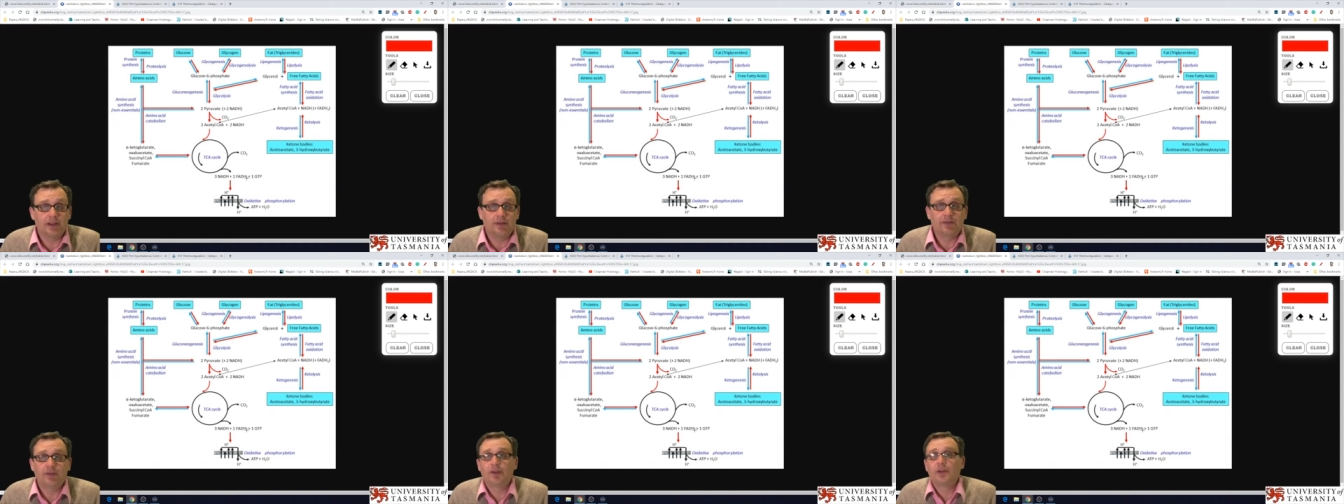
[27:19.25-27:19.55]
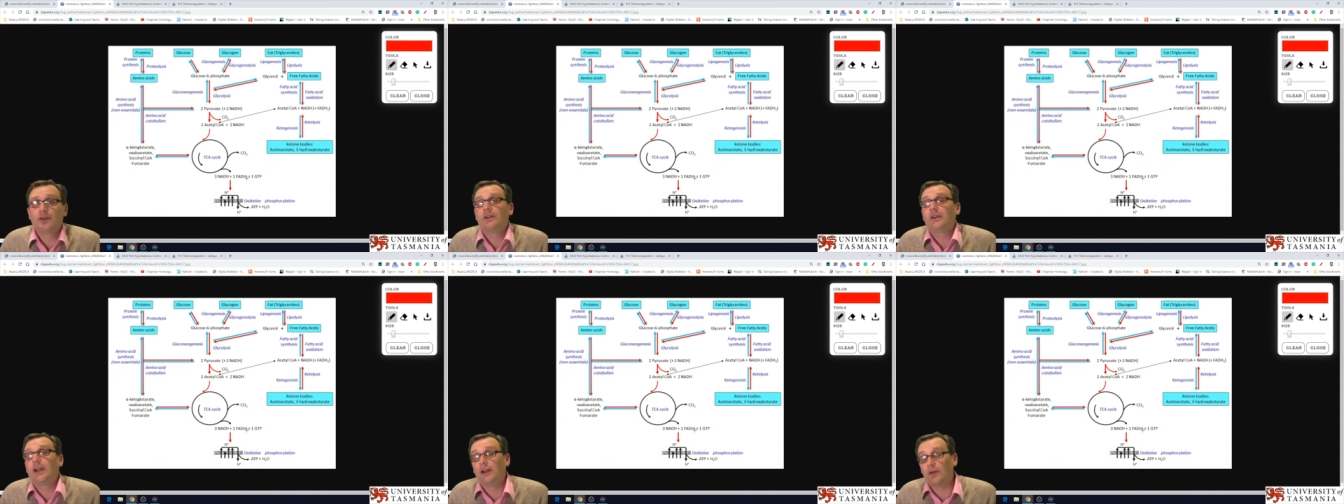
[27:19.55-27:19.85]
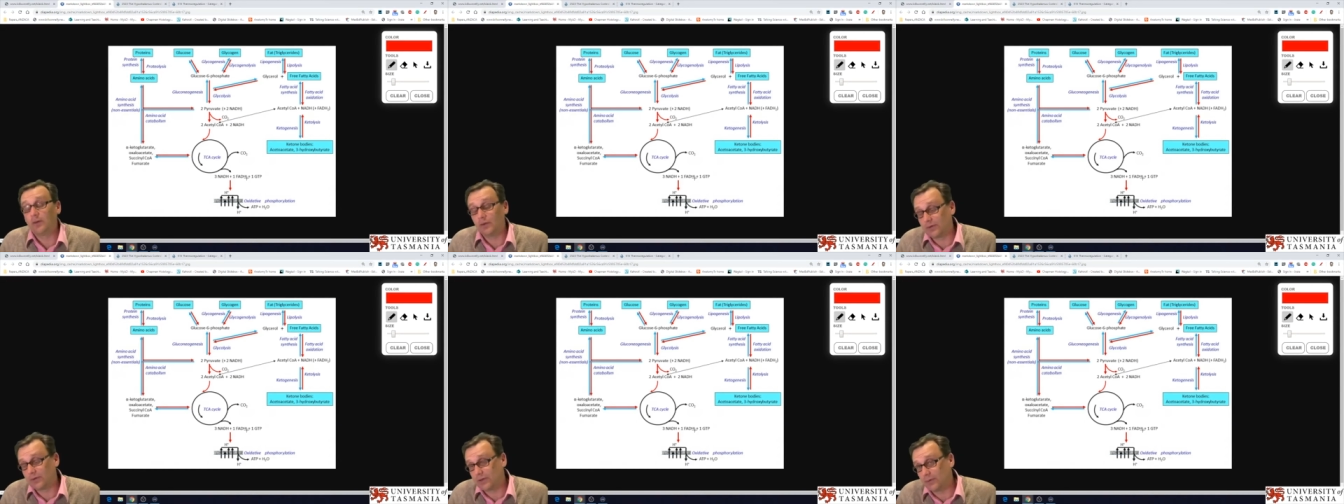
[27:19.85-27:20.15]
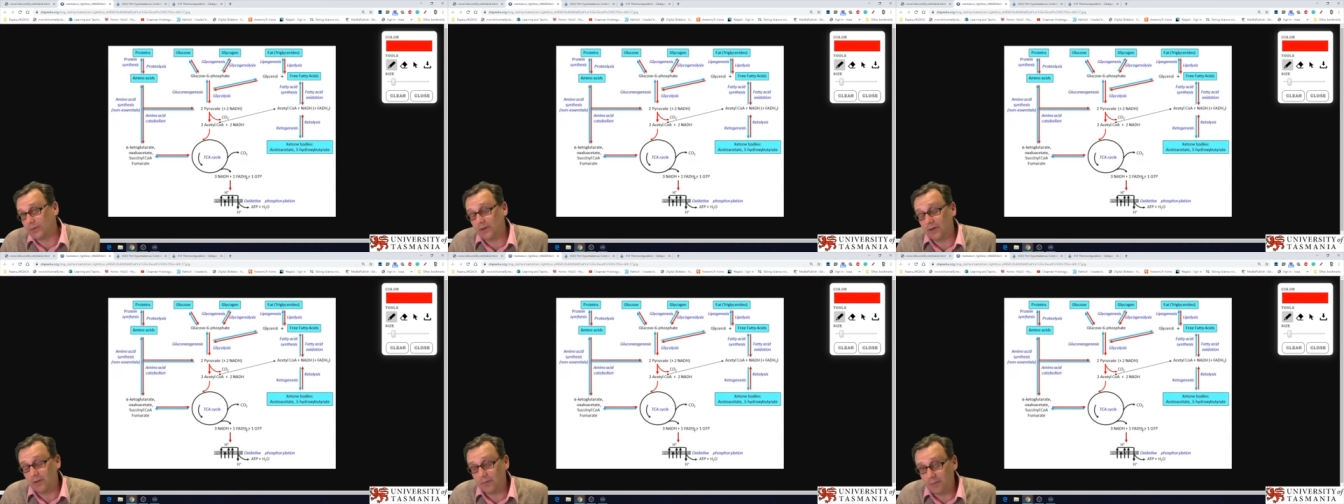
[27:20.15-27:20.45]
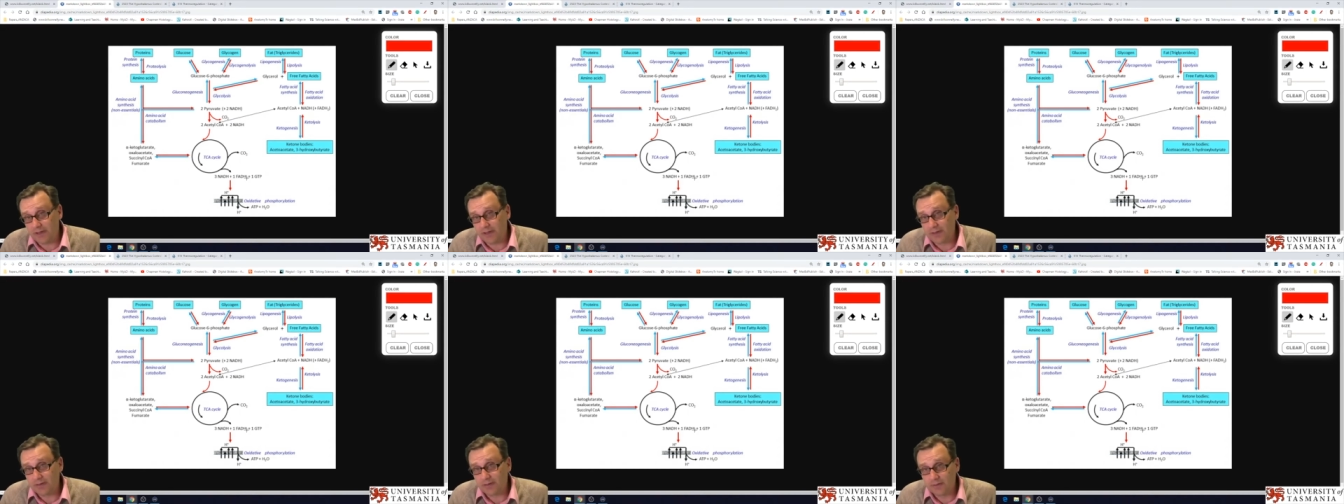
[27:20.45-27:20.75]
into the liver and
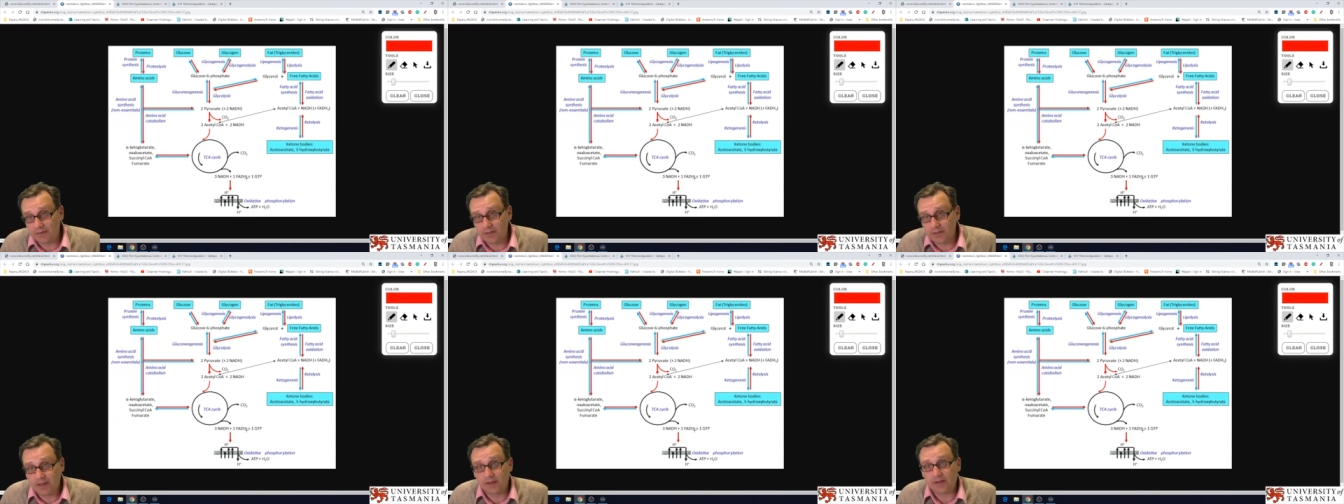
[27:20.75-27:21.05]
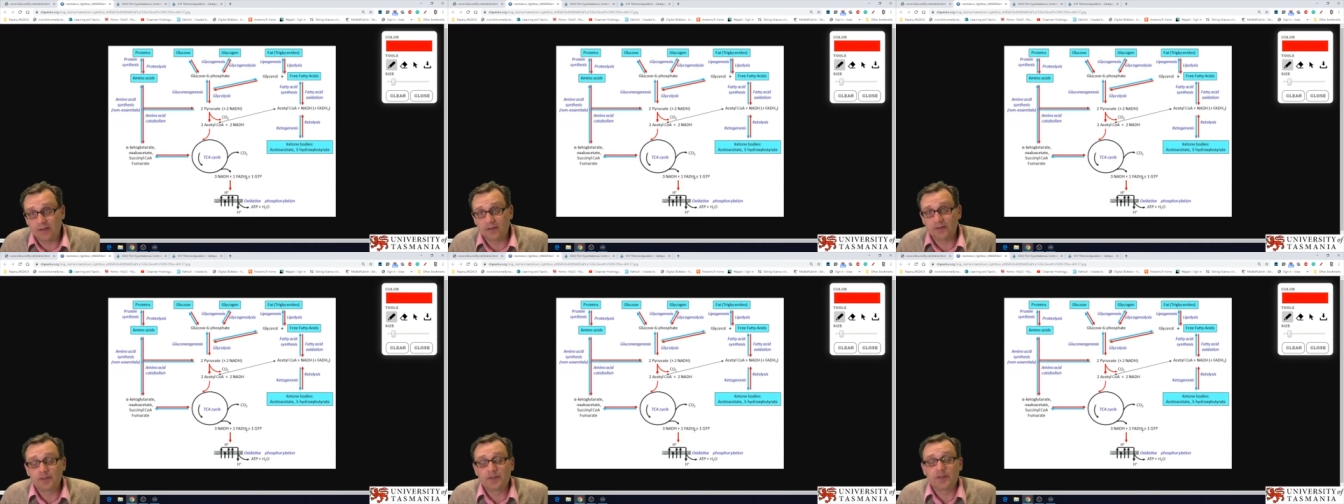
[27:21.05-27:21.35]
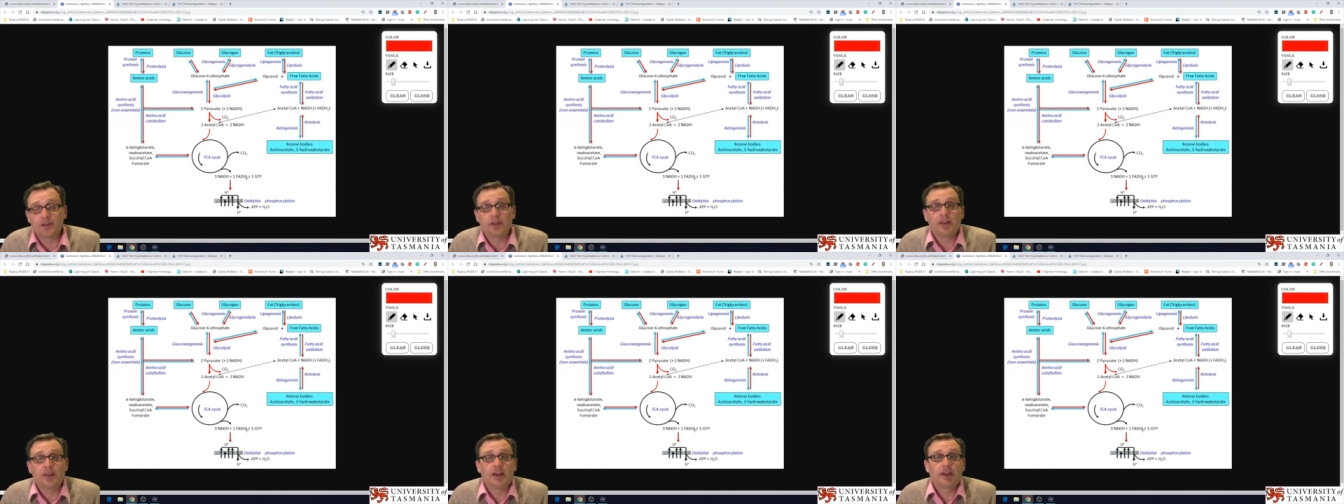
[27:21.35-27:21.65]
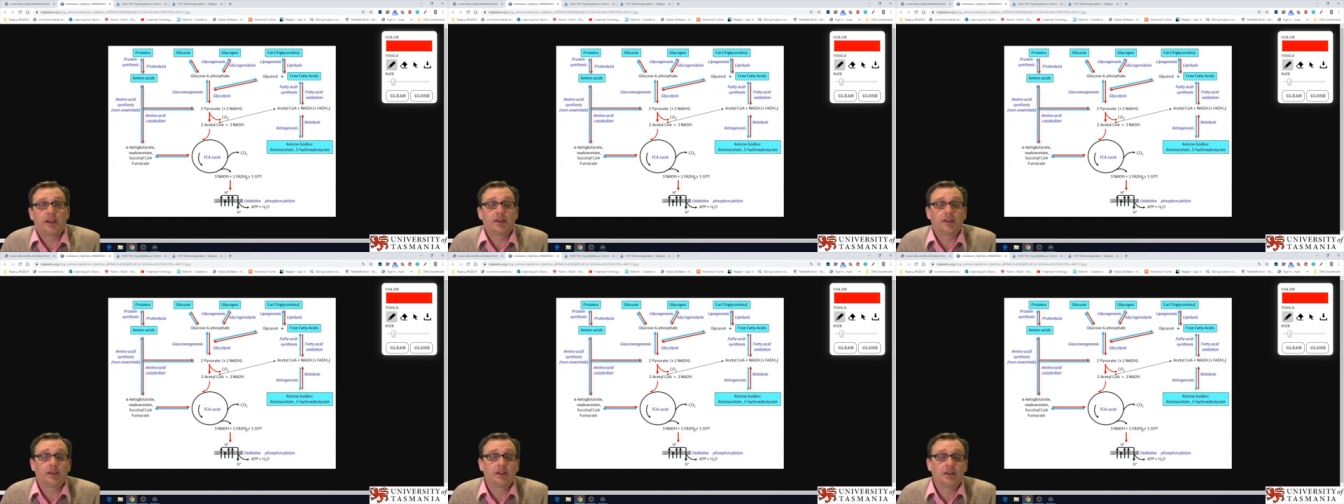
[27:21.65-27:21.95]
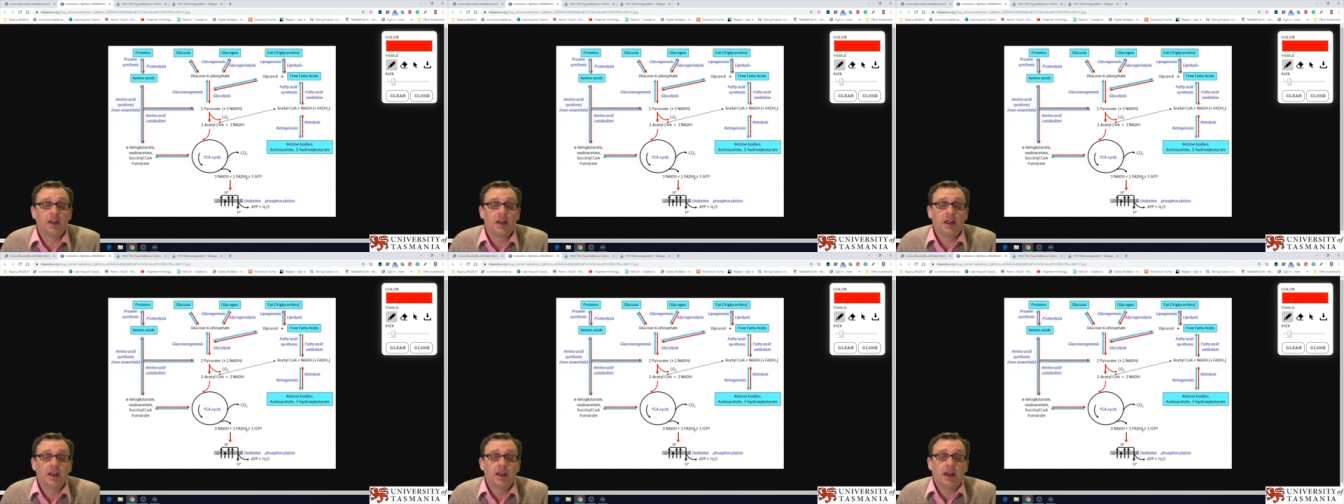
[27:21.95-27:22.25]
also into the muscle cells so that
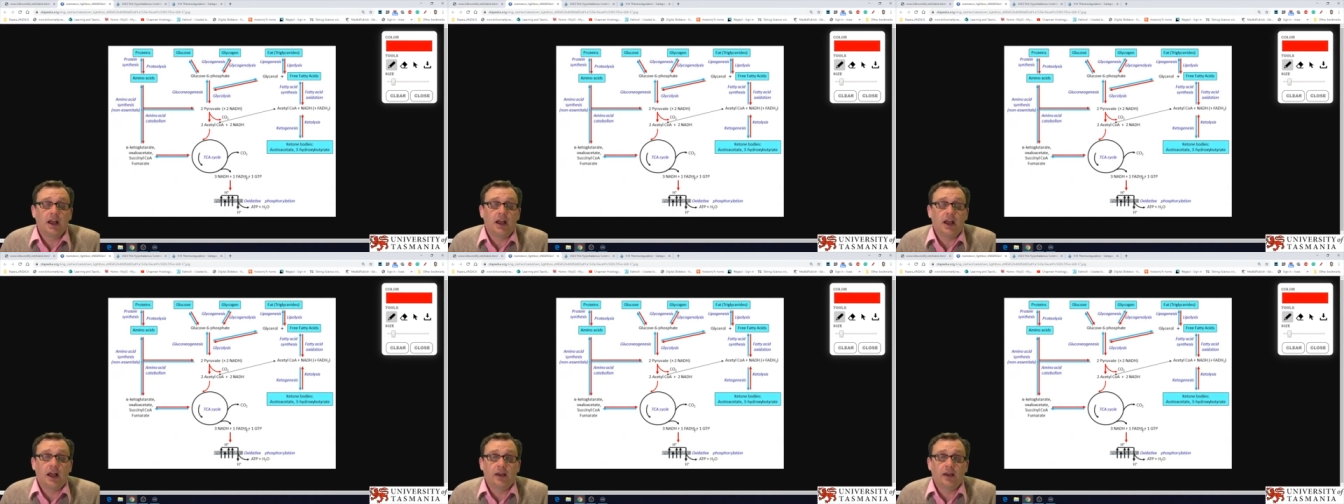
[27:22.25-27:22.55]
they can